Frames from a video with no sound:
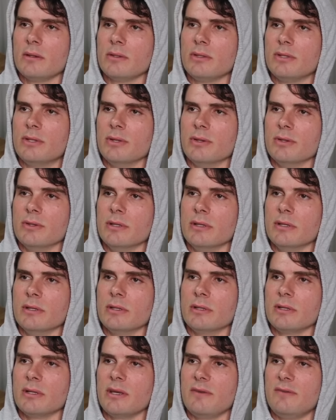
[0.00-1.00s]
Dude,
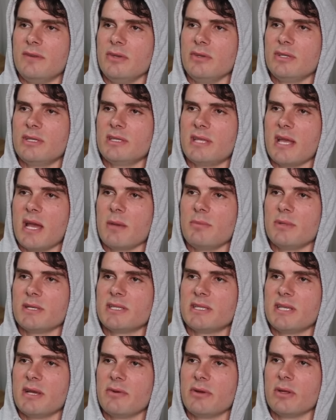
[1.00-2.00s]
if you stab a
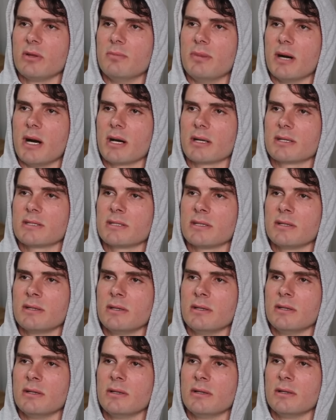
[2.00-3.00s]
cereal box,
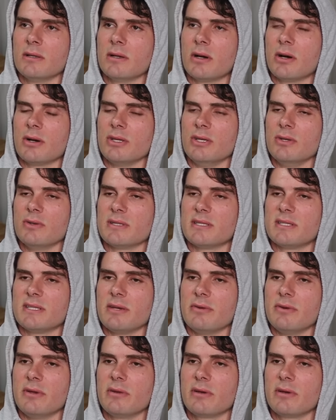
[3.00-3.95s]
are you a cereal